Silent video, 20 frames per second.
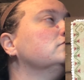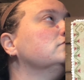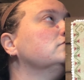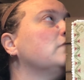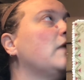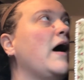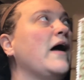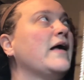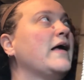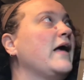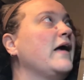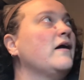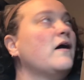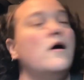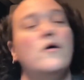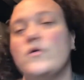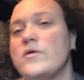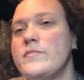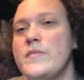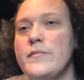I cannot
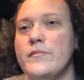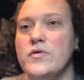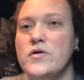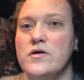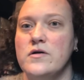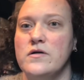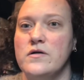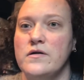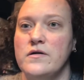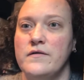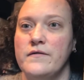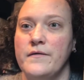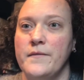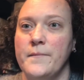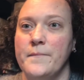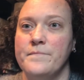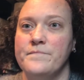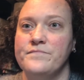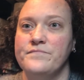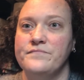remember.
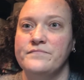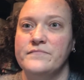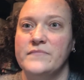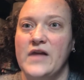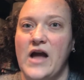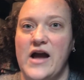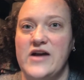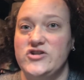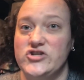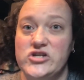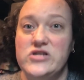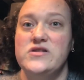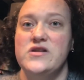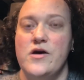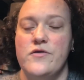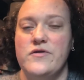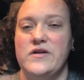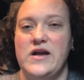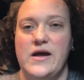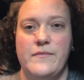I should know
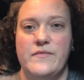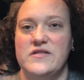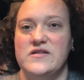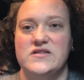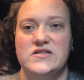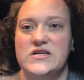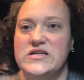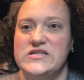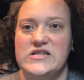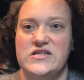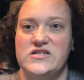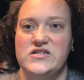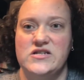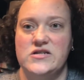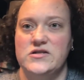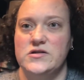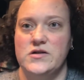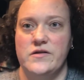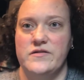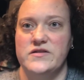the name of this because I
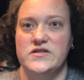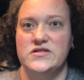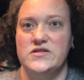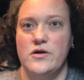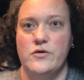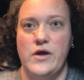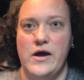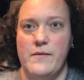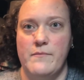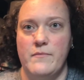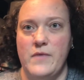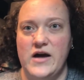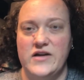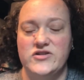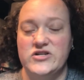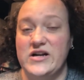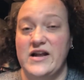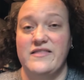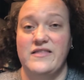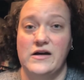stitched on this so damn much,
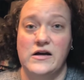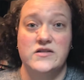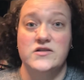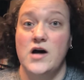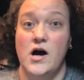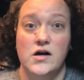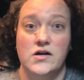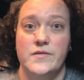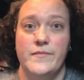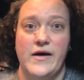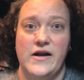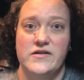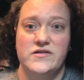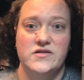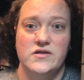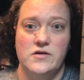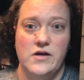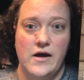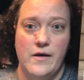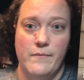and I think I talked about it so
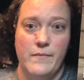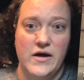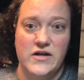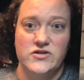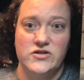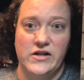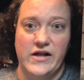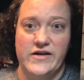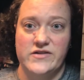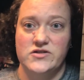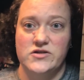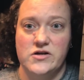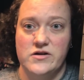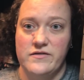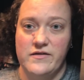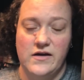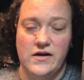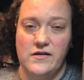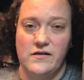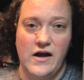damn much last year
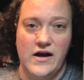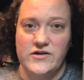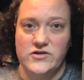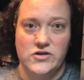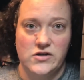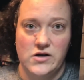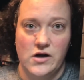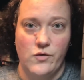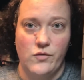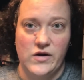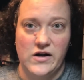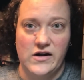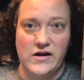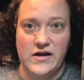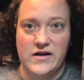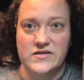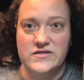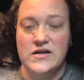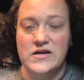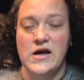that I should know what it
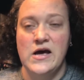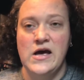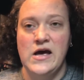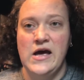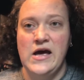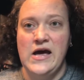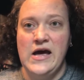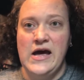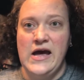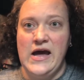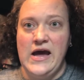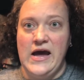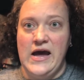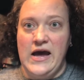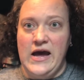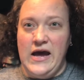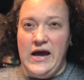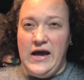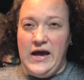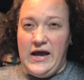is.
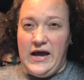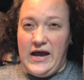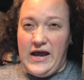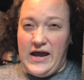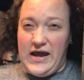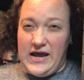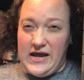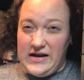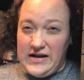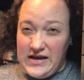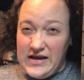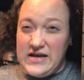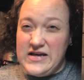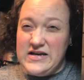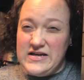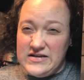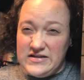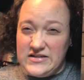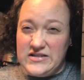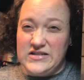It
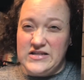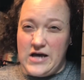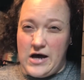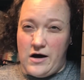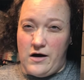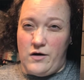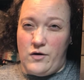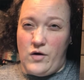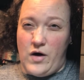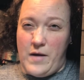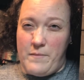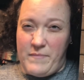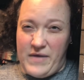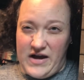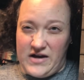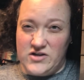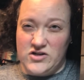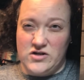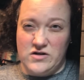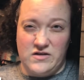is, though, a
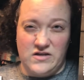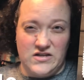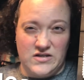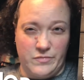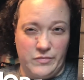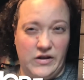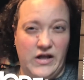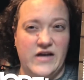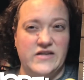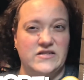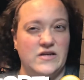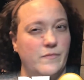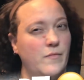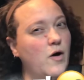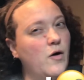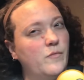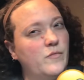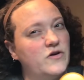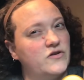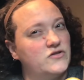Picture This Plus. I'm
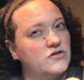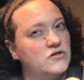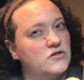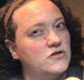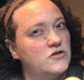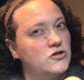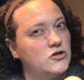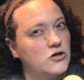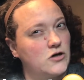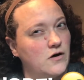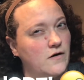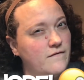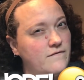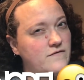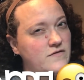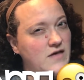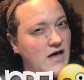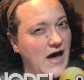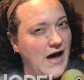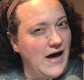almost sure of
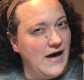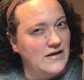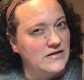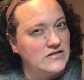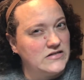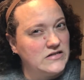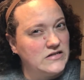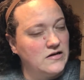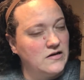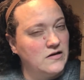that.